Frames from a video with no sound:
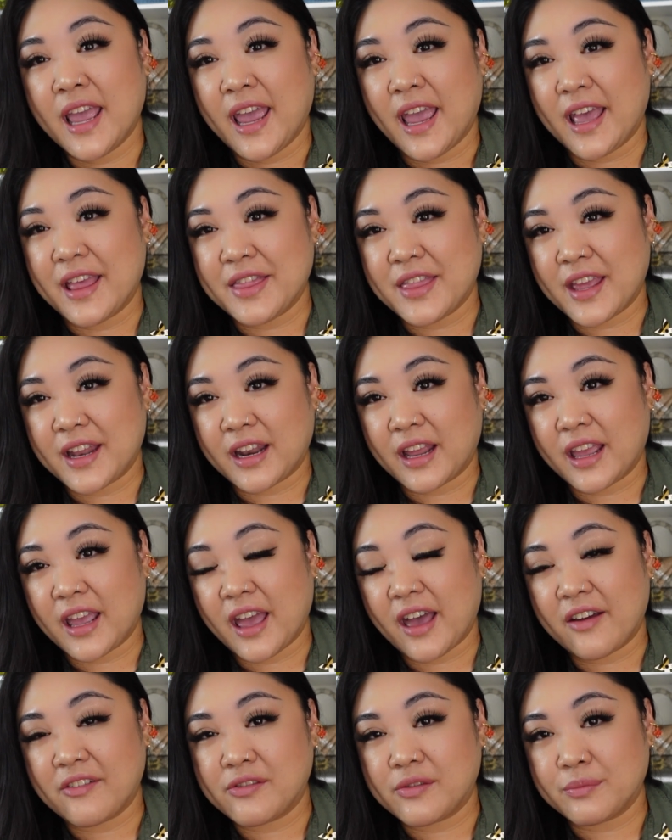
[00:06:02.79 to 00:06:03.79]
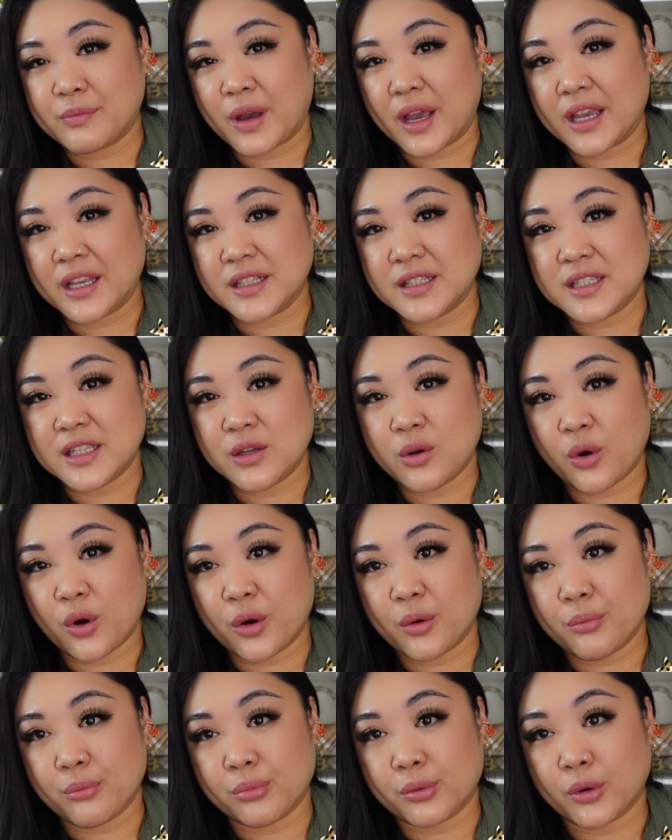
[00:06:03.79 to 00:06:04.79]
And then I have my
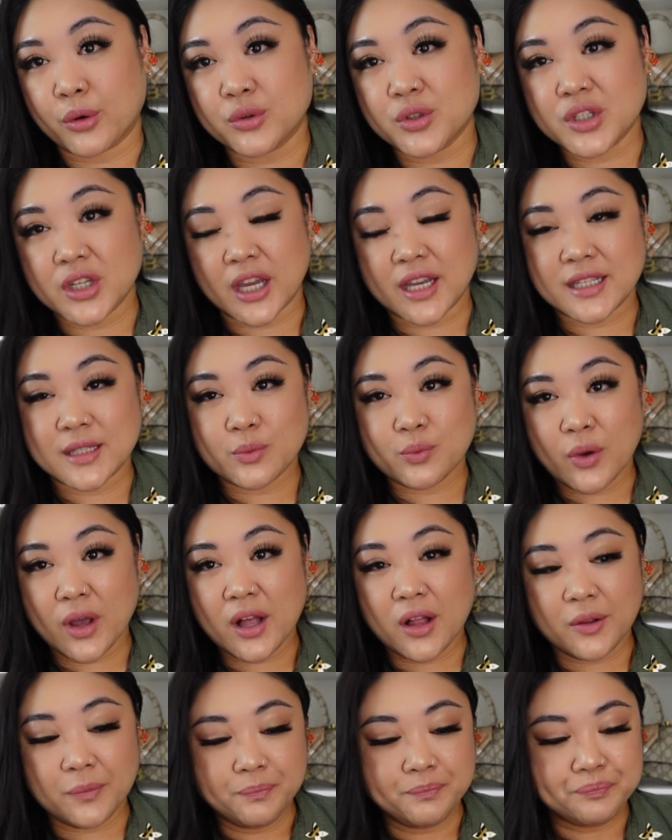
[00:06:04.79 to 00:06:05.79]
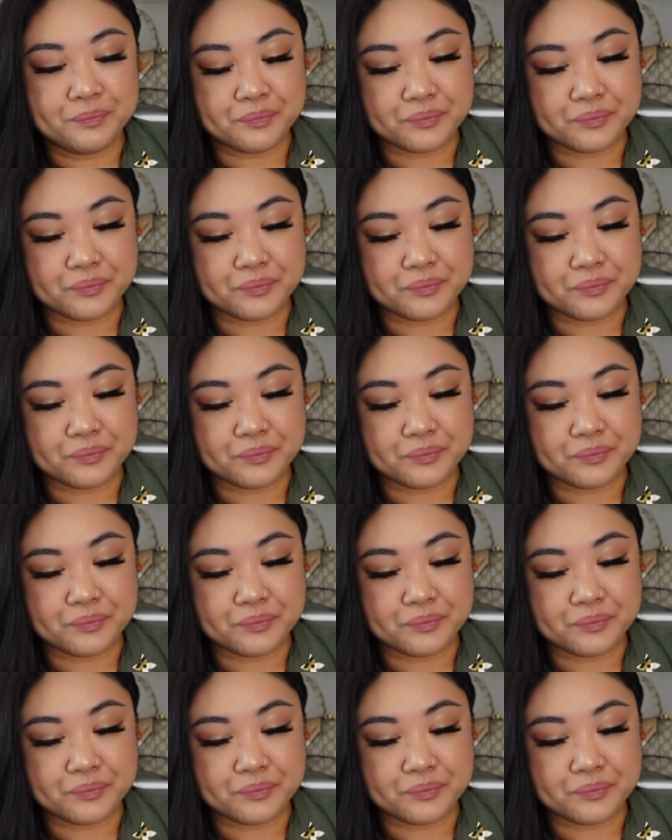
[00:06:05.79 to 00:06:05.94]
Dior brooch as well.